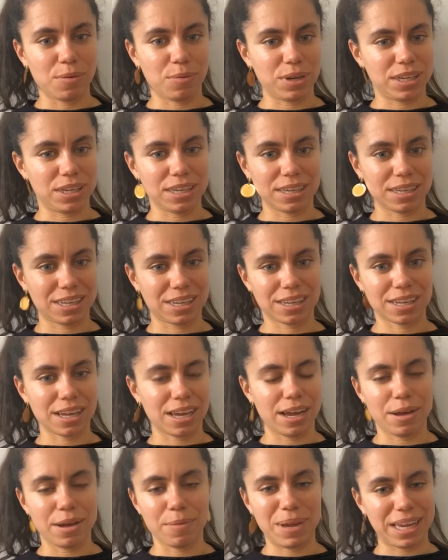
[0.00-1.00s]
which is
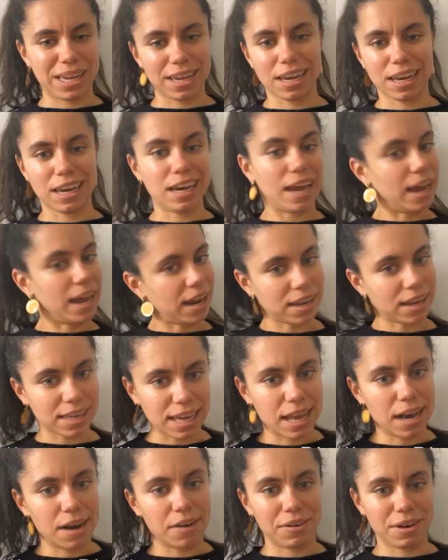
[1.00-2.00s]
uh, basically like a
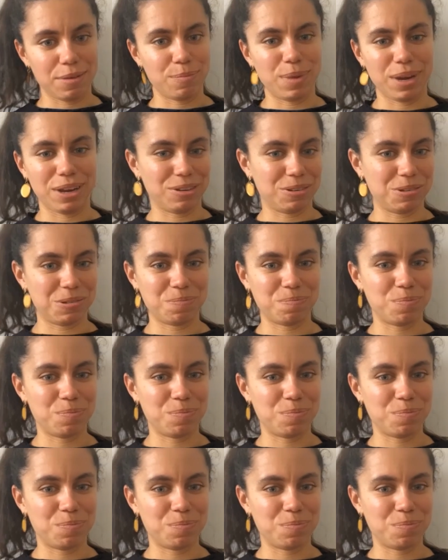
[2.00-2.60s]
salary because